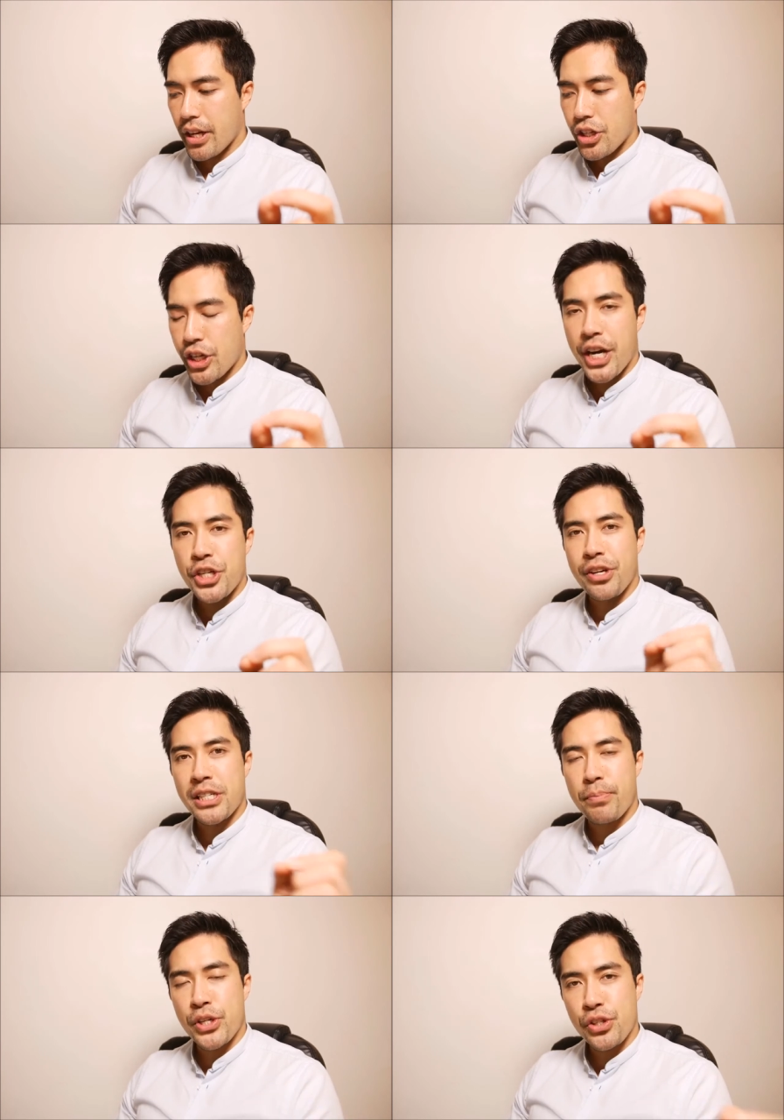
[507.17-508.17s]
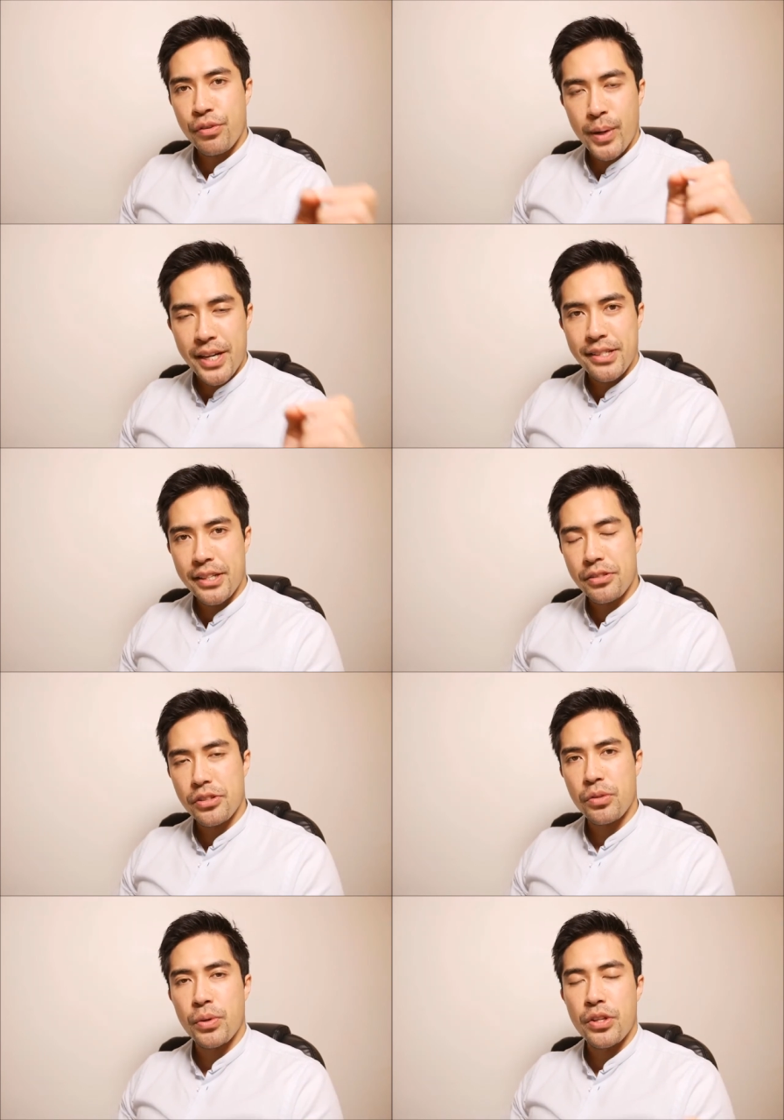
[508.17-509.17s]
changed the expression of myostatin.
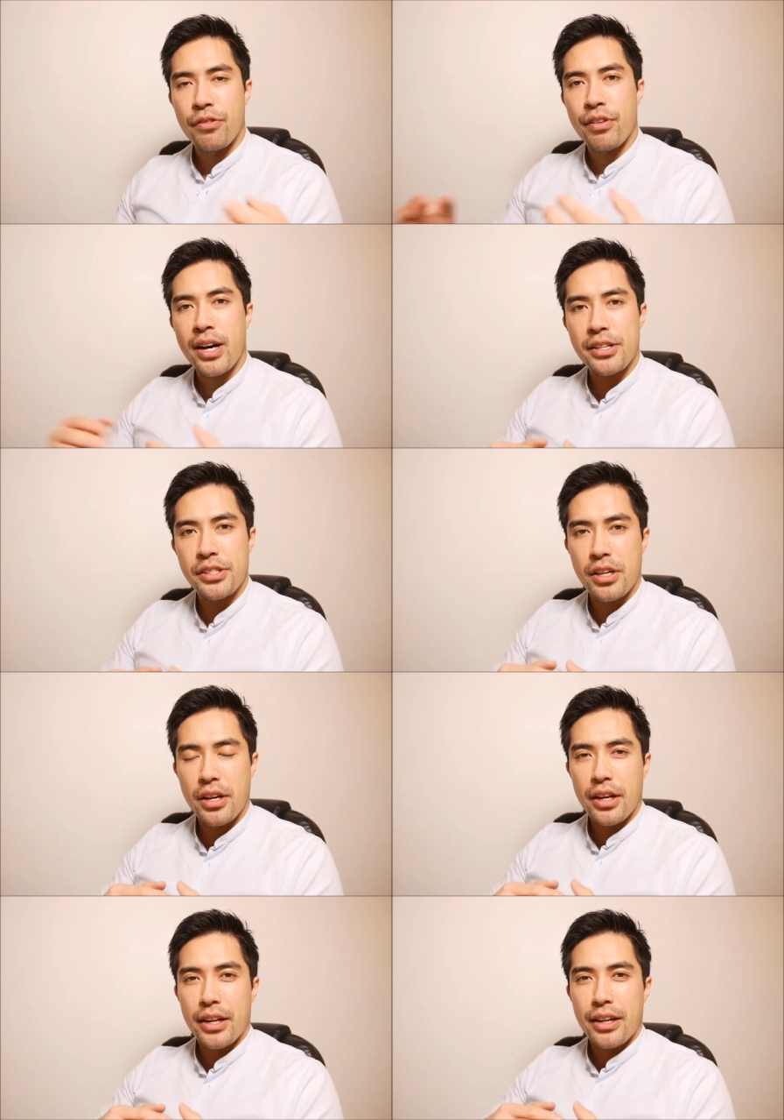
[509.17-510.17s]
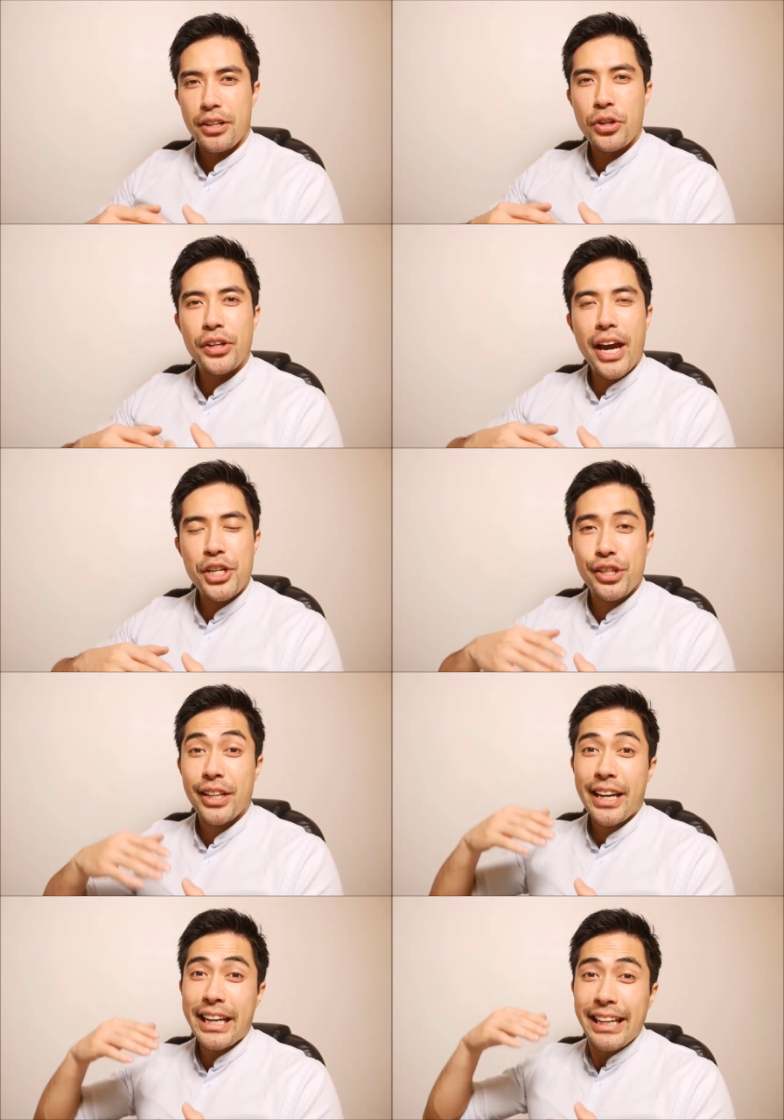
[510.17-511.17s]
So when you fast, you actually
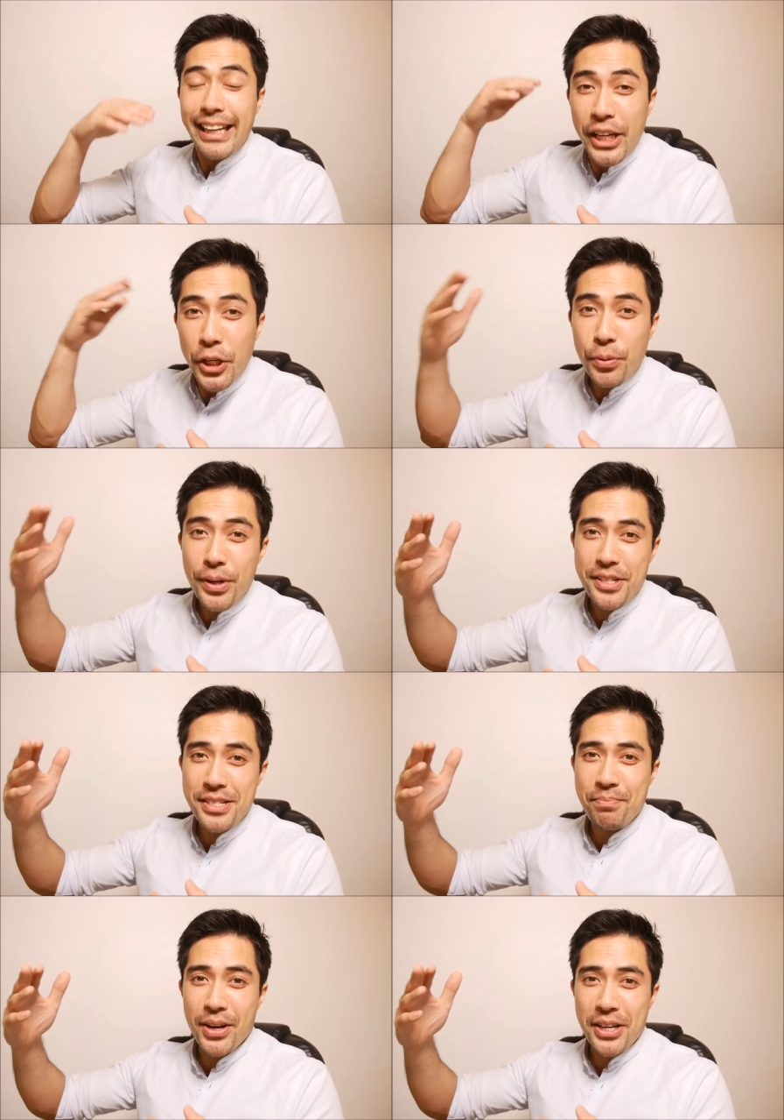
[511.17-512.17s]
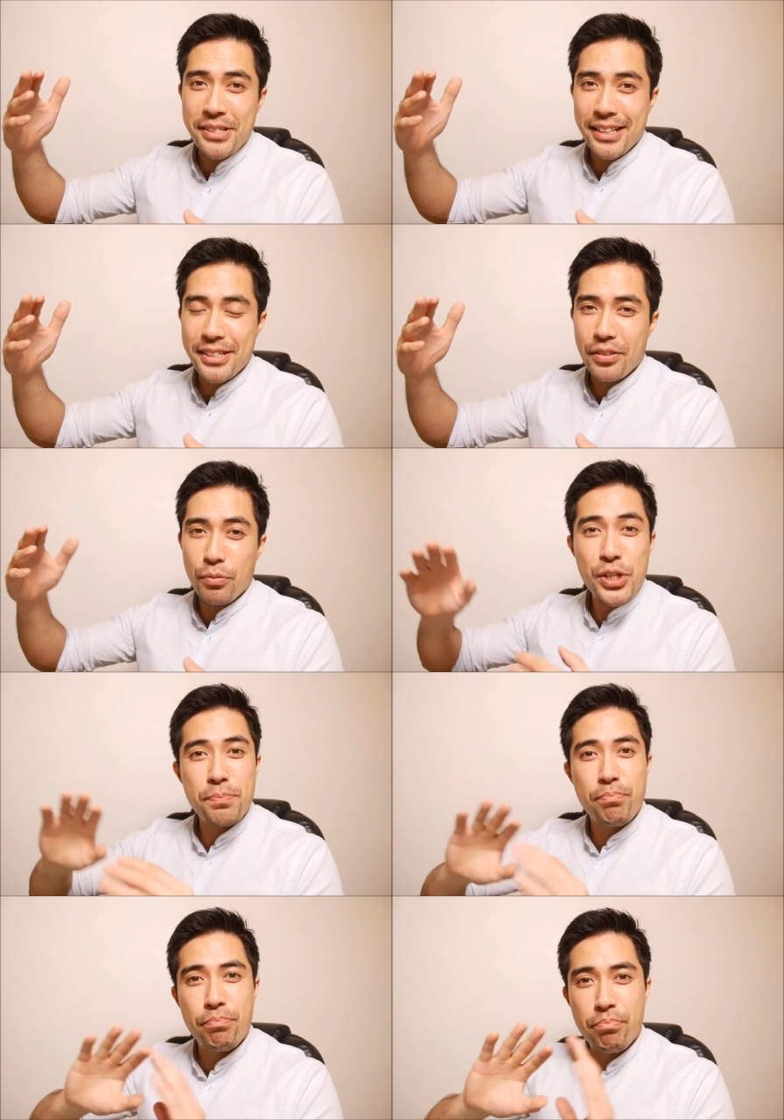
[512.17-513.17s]
get increase in myostatin, which
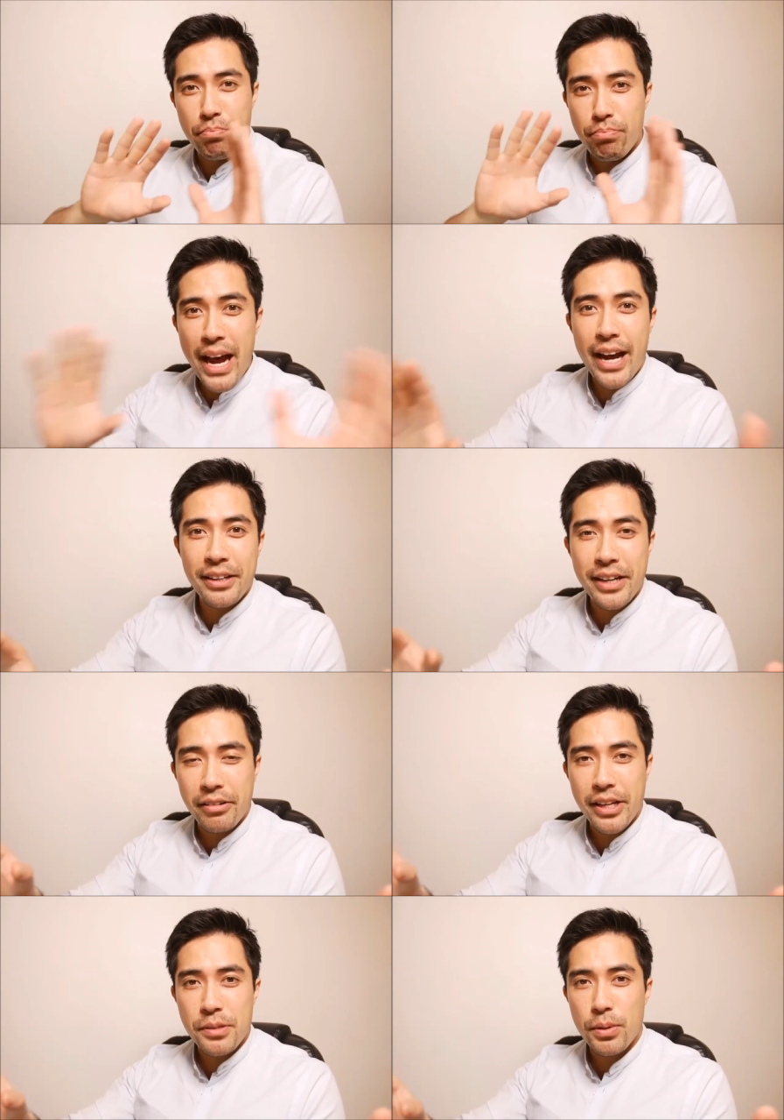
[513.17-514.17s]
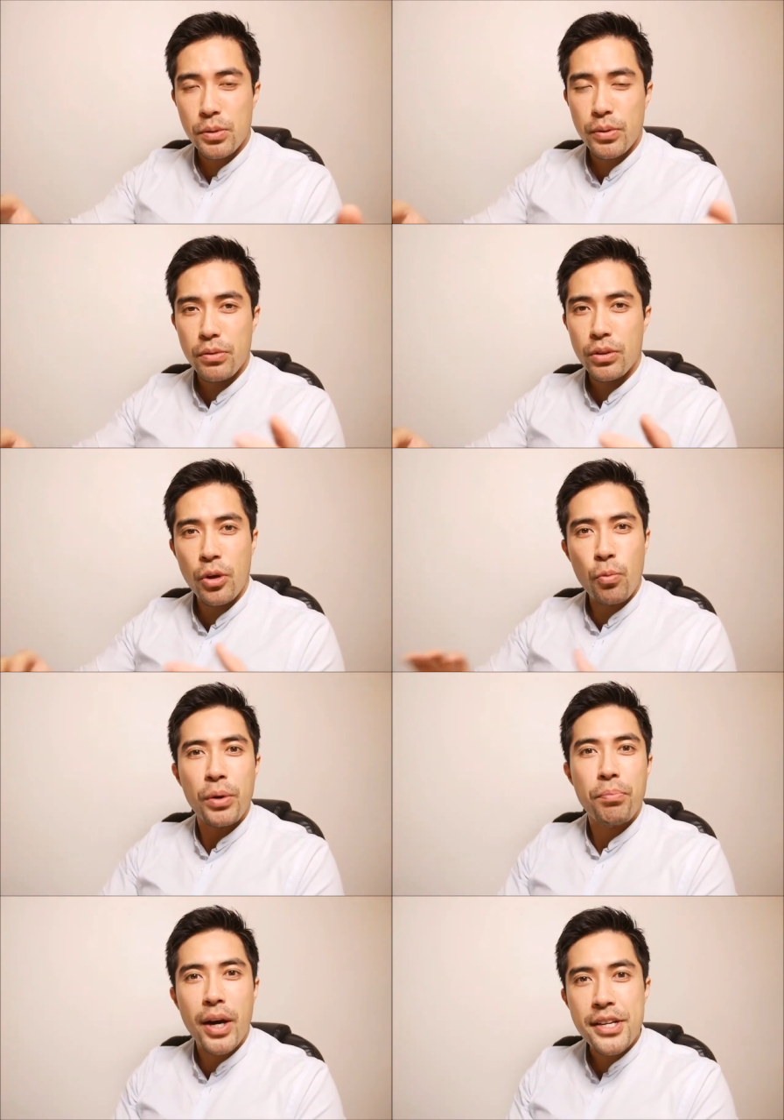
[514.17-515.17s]
is bad in our case because we don't
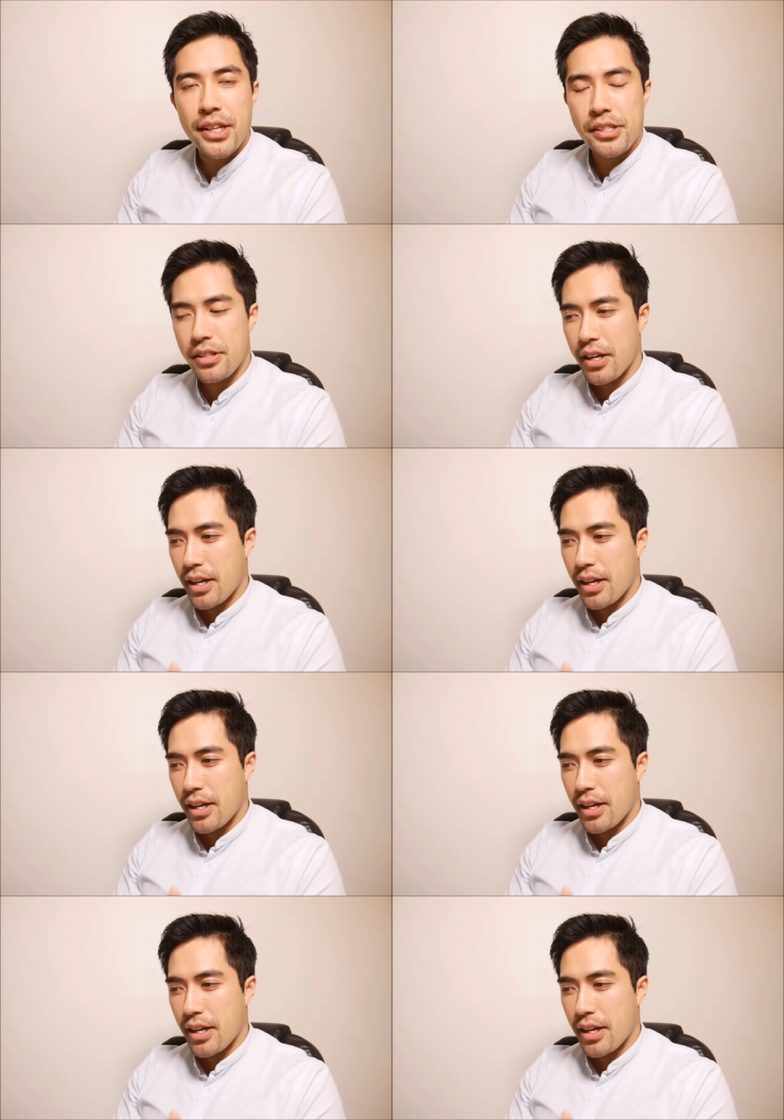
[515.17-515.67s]
want myostatin.